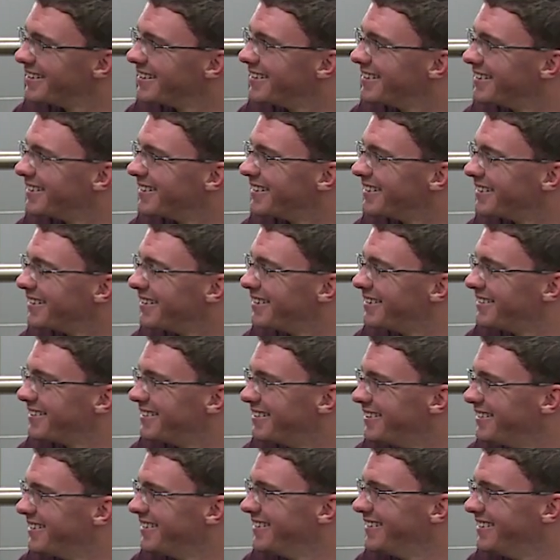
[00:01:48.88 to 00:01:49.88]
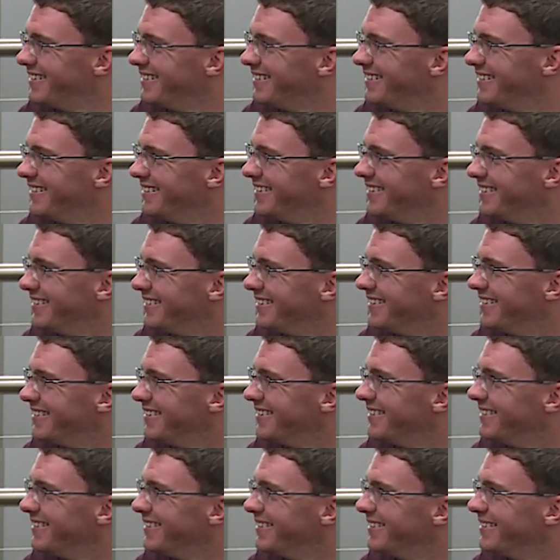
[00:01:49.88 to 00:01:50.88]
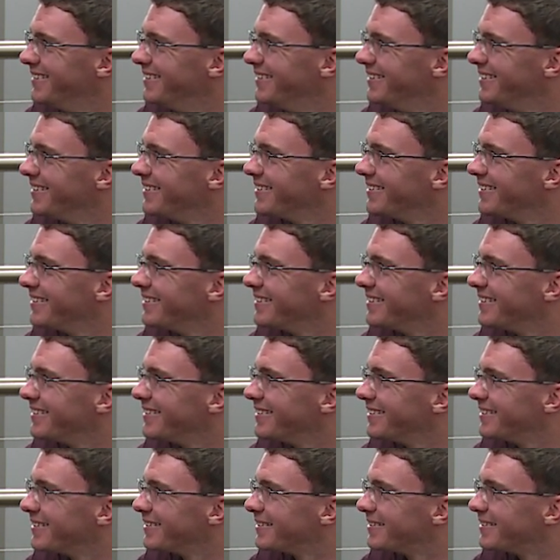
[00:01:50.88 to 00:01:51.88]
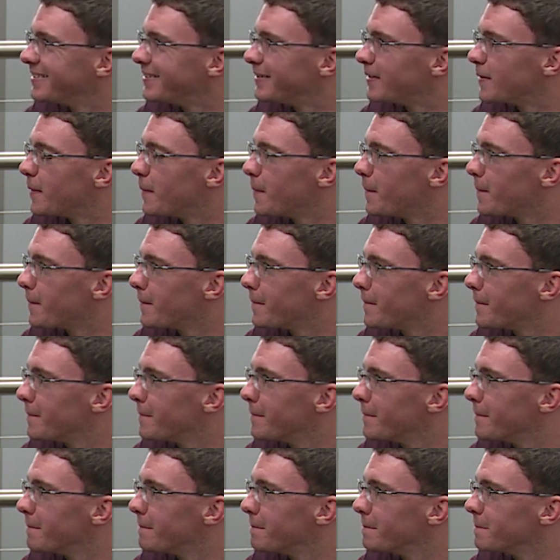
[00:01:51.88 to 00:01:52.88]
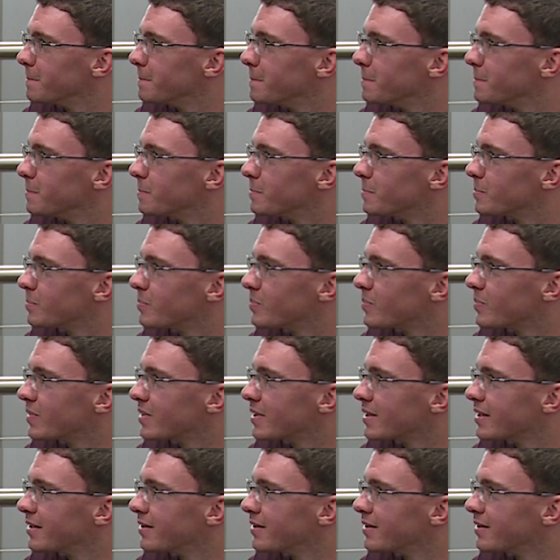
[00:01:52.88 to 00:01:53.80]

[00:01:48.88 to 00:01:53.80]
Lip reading: This person isn't speaking.